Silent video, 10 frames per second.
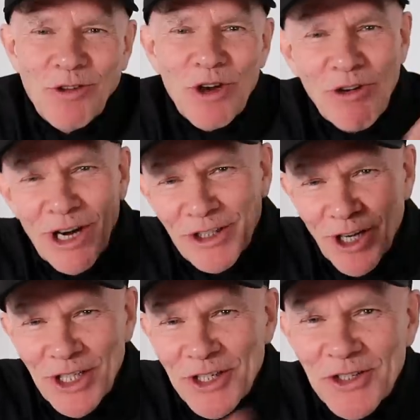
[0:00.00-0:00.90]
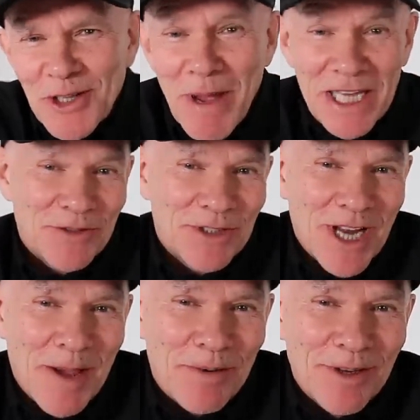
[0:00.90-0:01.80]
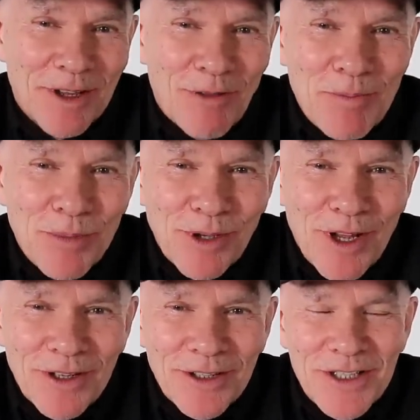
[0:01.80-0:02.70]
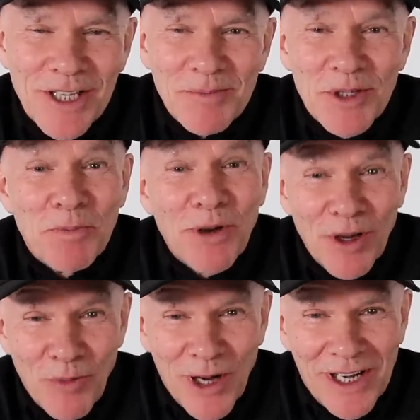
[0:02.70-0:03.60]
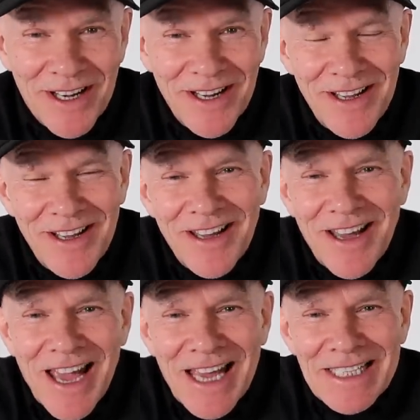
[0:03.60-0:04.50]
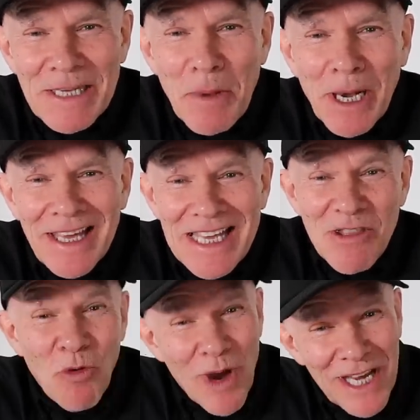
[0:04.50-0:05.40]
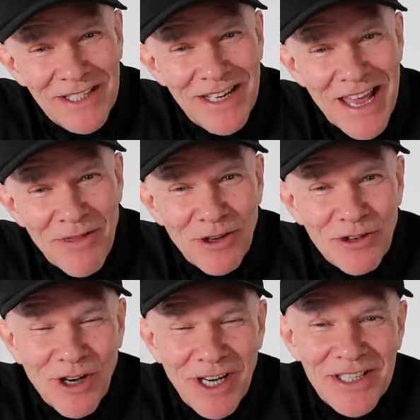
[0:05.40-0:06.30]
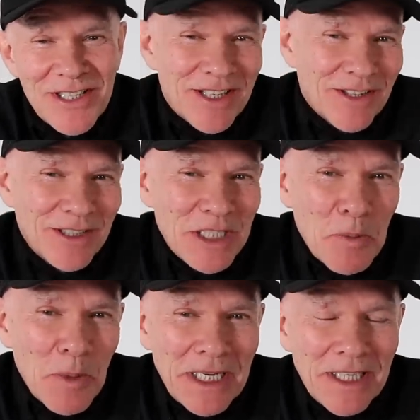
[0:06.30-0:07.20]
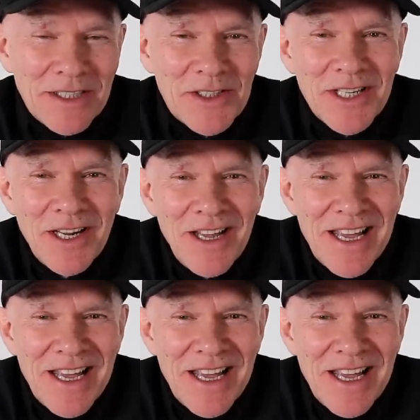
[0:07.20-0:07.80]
congratulations to Max Verstappen and the Red Bull Honda team. Superb win at Imola in the wet and the dry. Started on intermediates.